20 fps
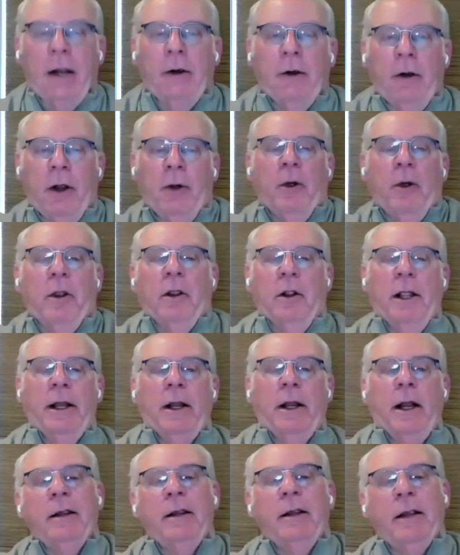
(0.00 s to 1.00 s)
agree with
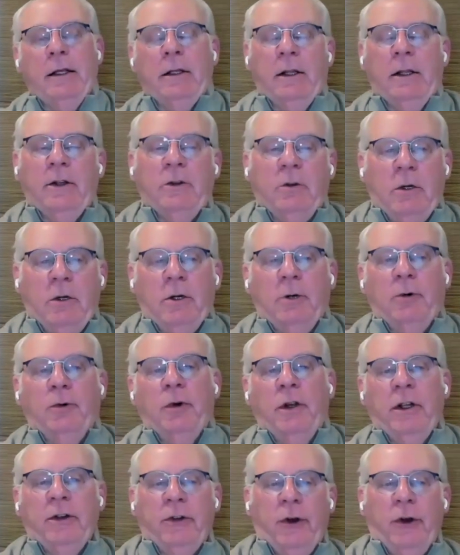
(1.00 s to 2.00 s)
Lynn. I think this will
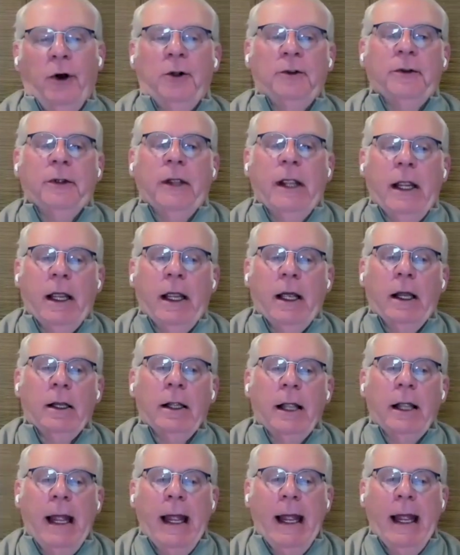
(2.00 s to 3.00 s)
result
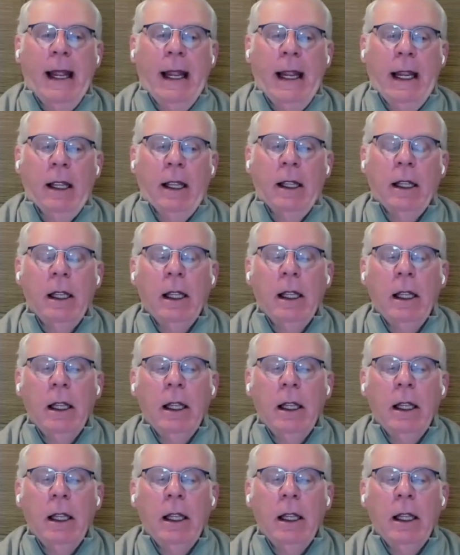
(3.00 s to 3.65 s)
in a